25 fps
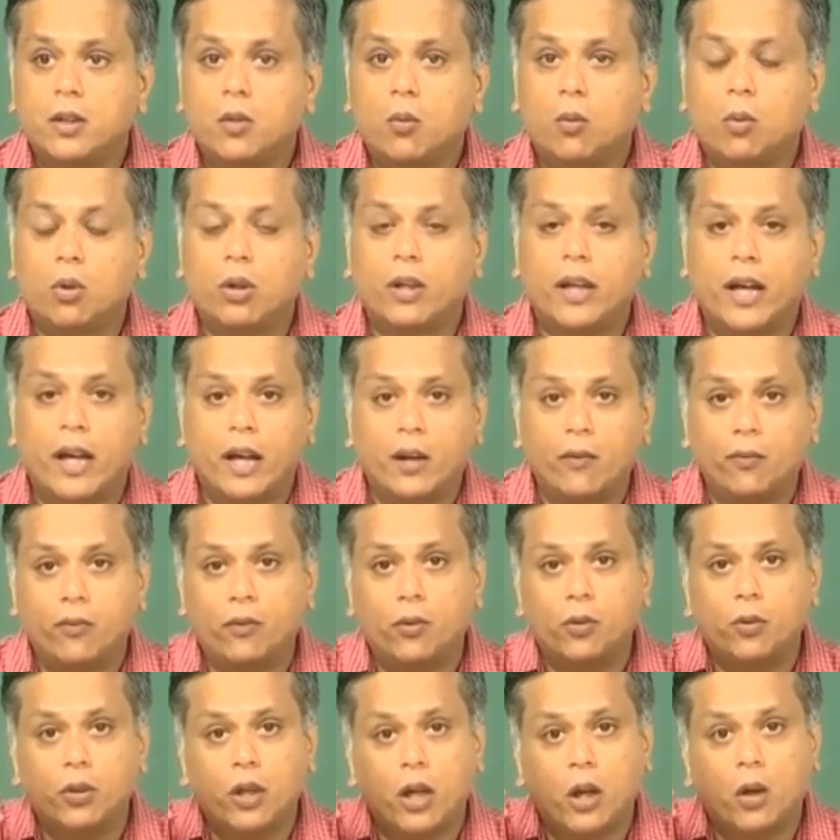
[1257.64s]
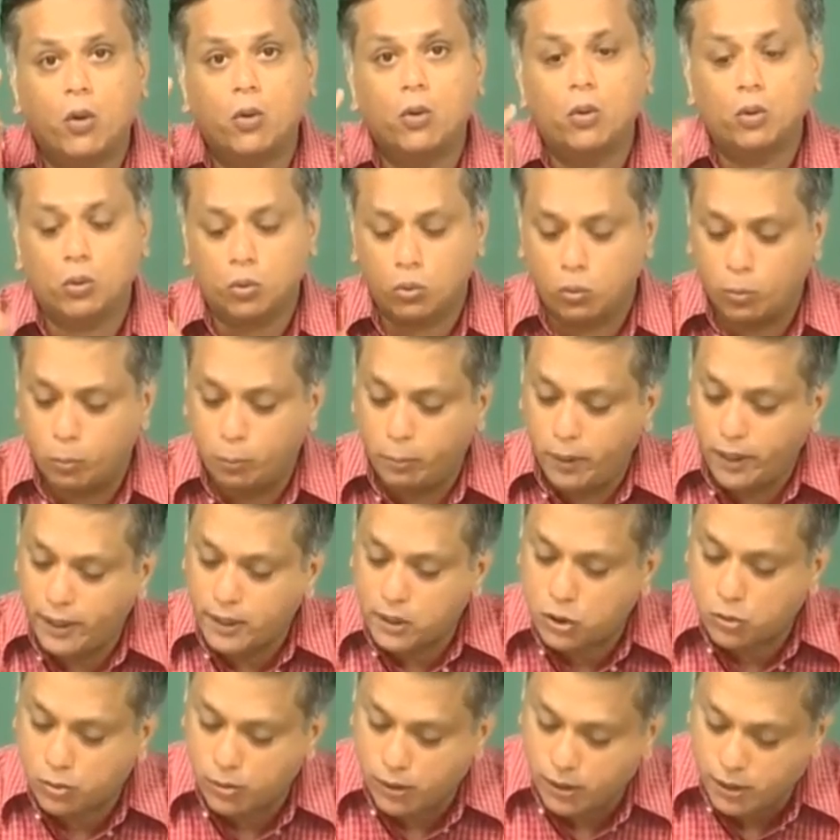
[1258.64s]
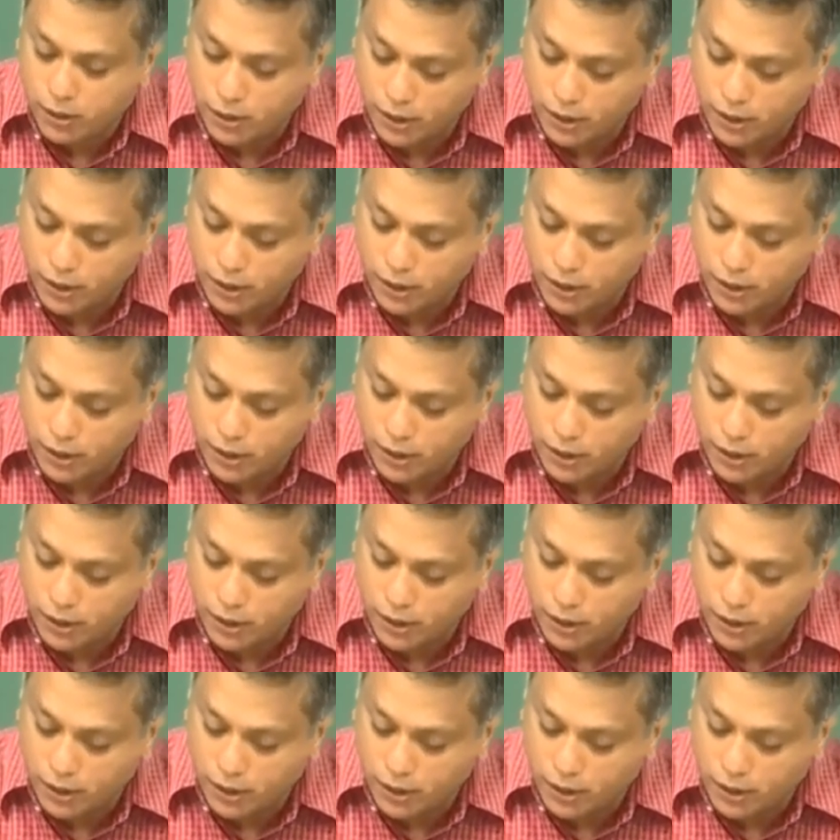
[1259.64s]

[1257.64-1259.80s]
would have to now mix with